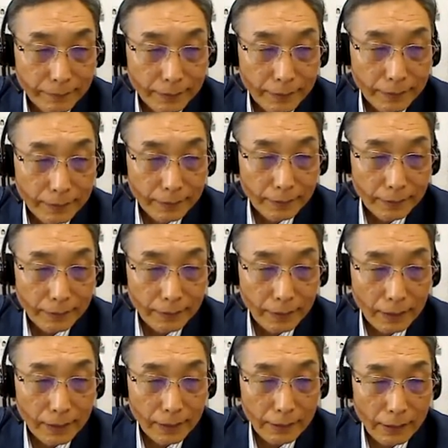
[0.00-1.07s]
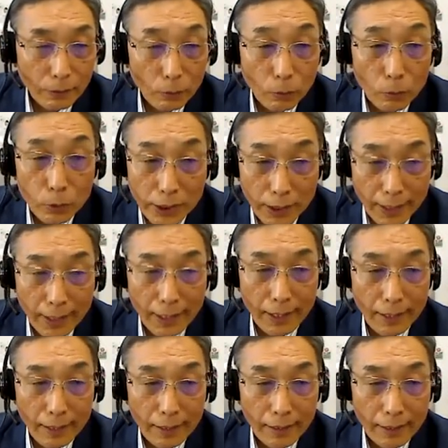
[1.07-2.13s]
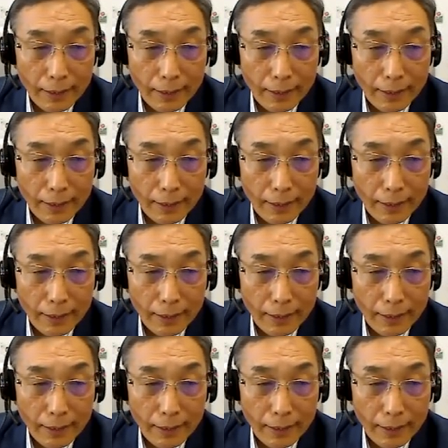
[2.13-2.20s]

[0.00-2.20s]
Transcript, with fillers: the rational behind this,